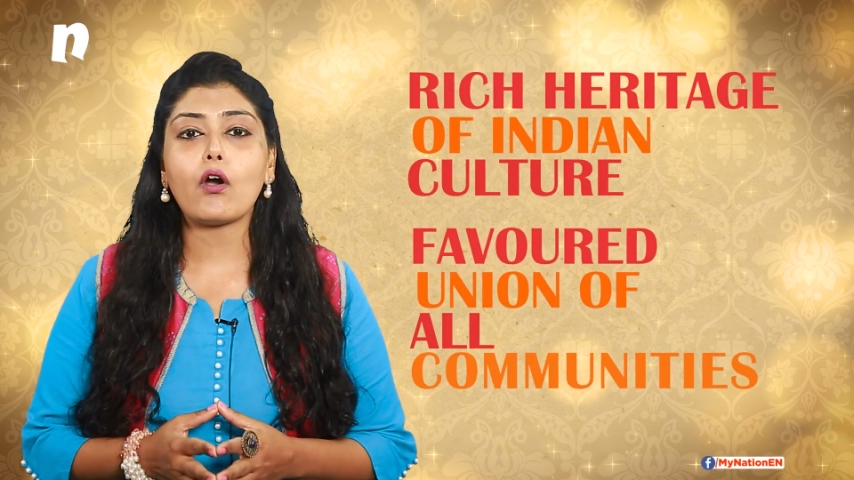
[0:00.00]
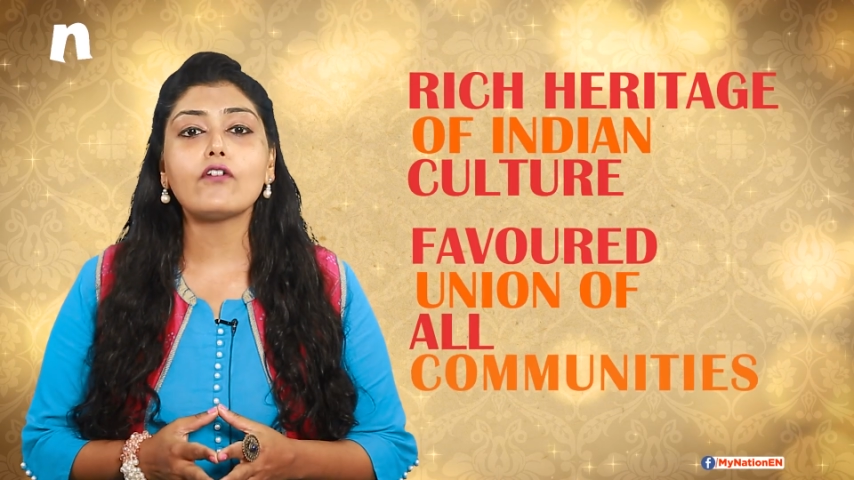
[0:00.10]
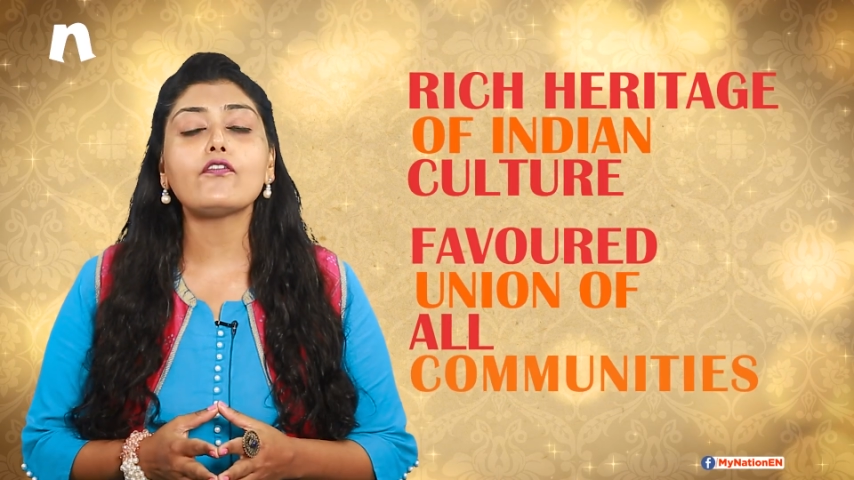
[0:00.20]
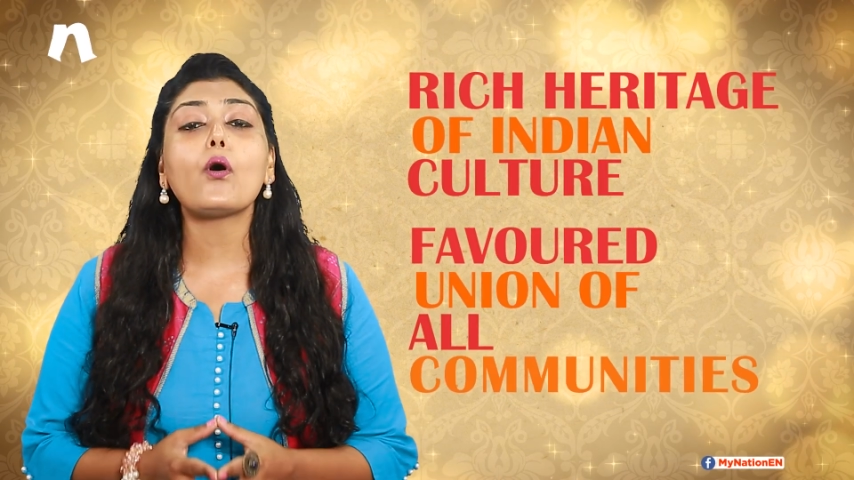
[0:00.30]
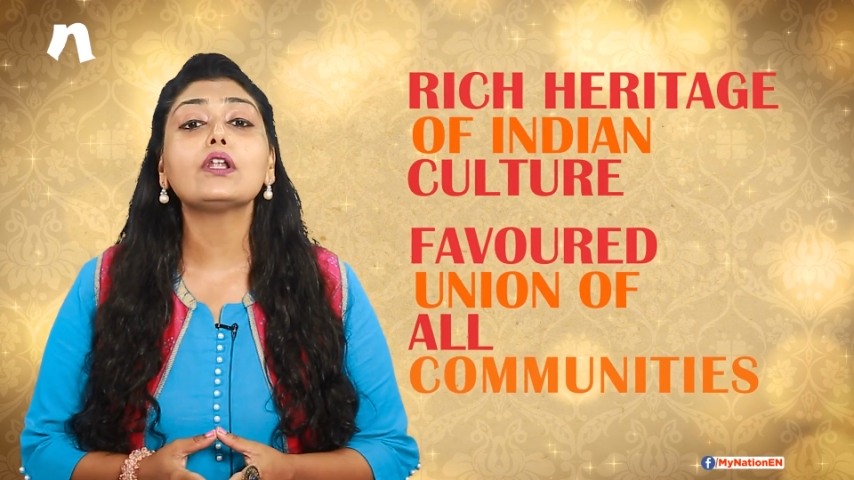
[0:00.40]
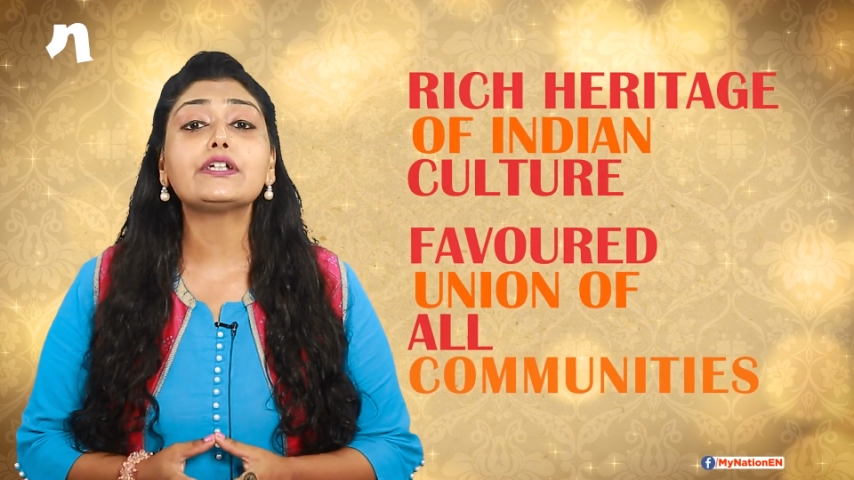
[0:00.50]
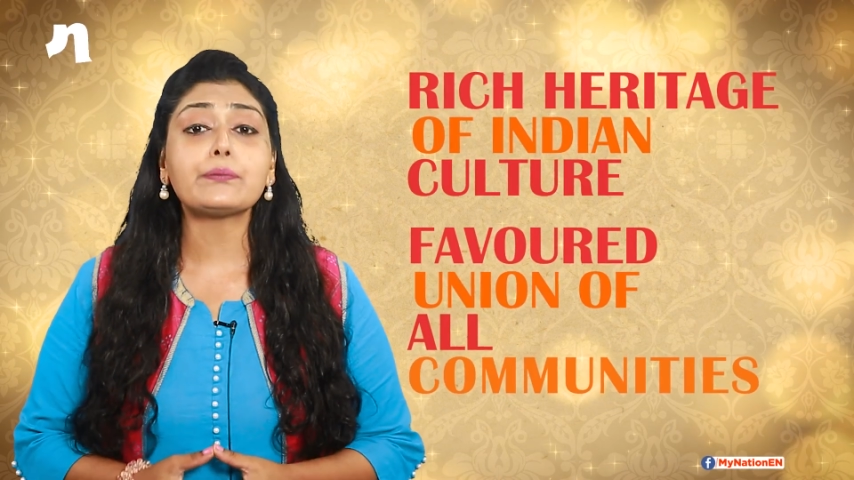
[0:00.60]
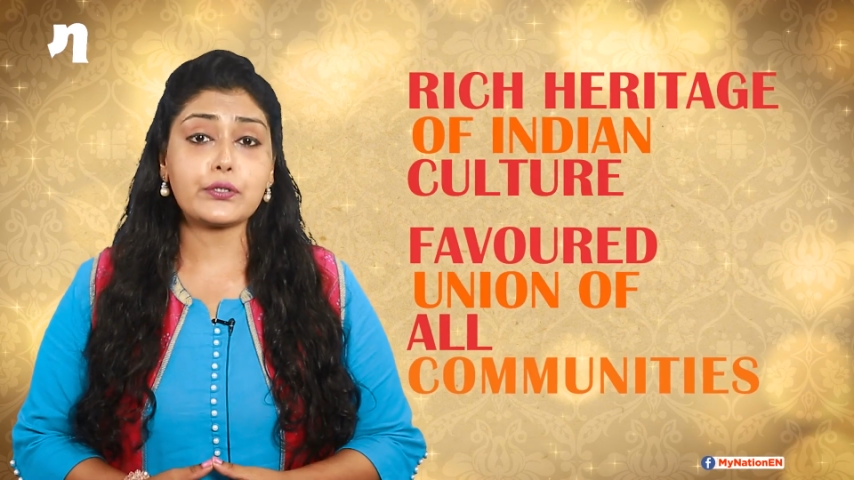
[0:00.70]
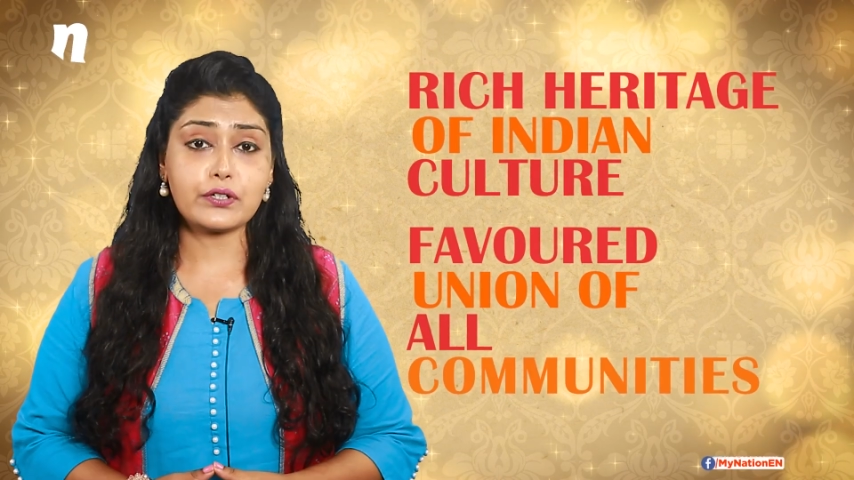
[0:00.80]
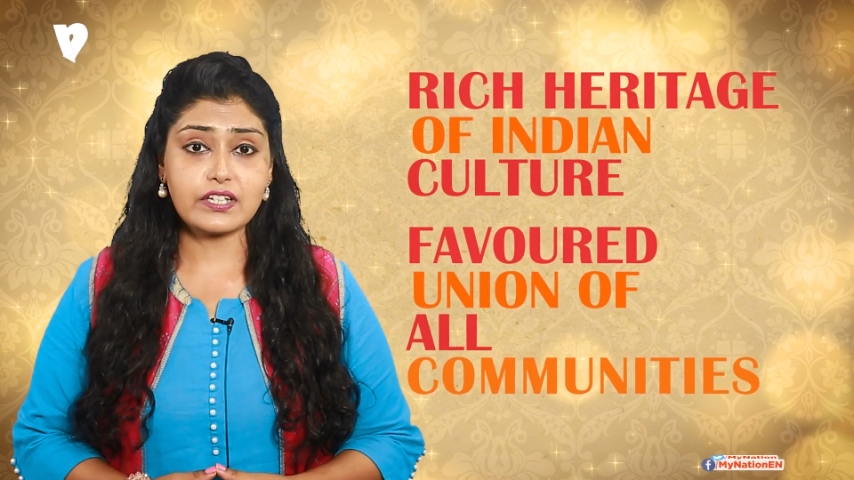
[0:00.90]
of all
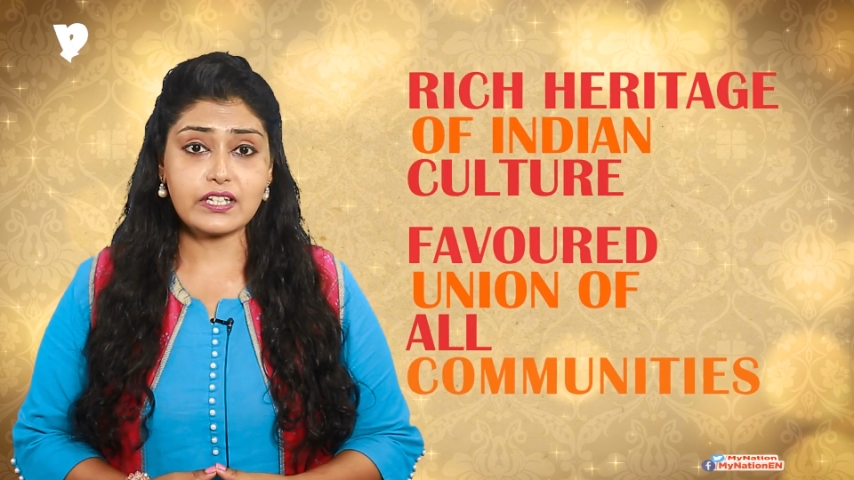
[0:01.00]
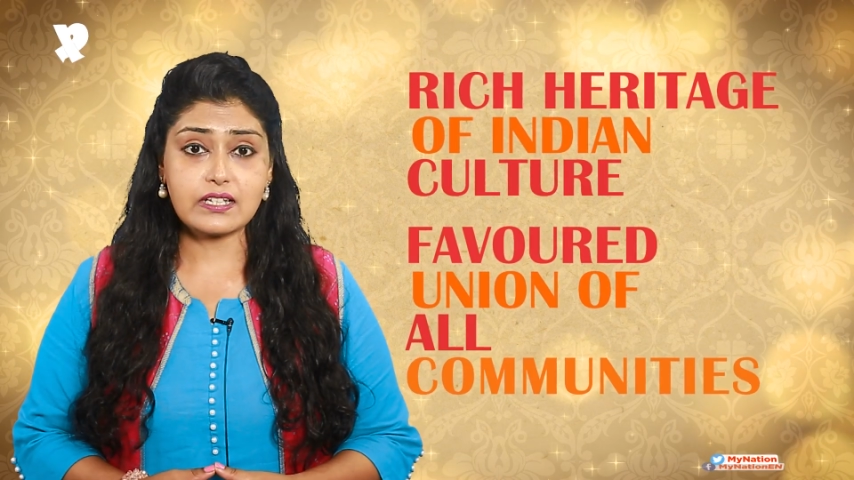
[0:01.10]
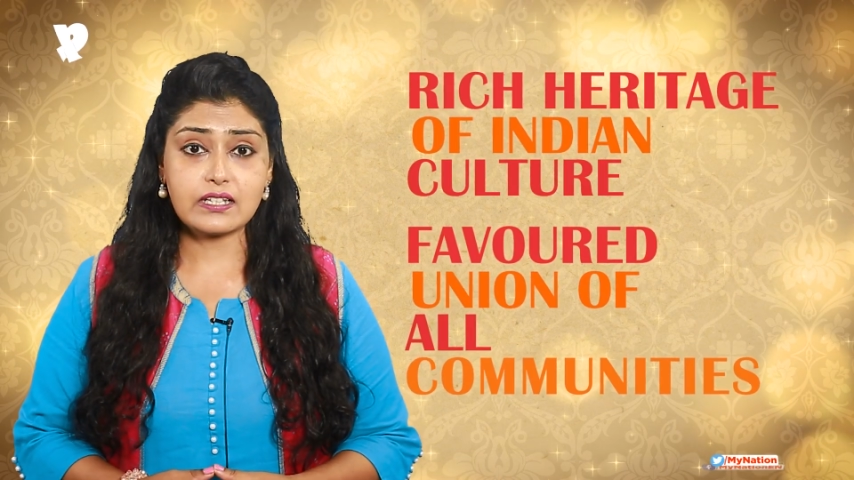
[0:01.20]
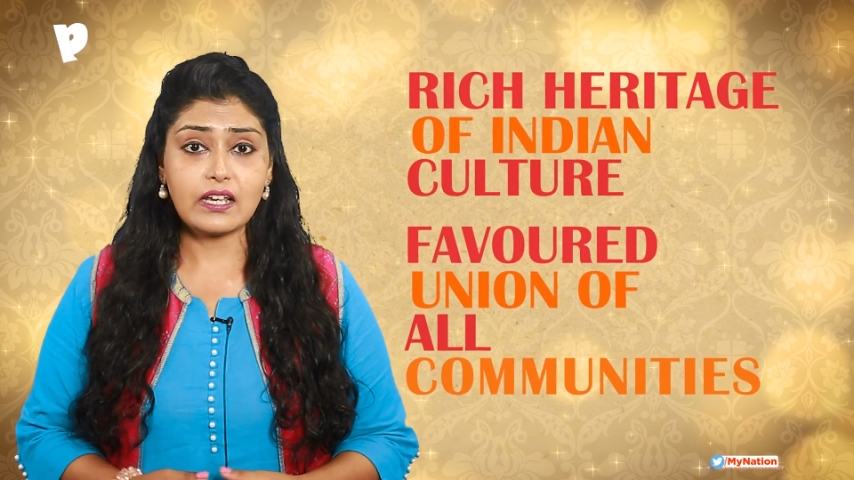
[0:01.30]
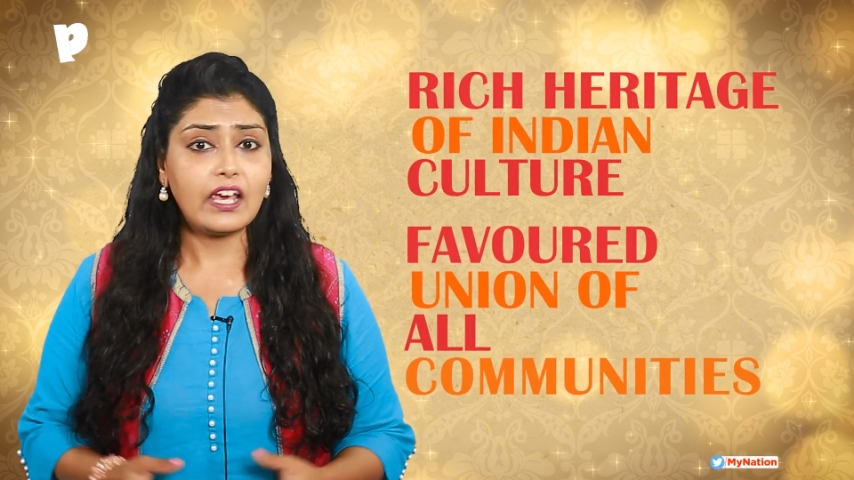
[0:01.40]
communities.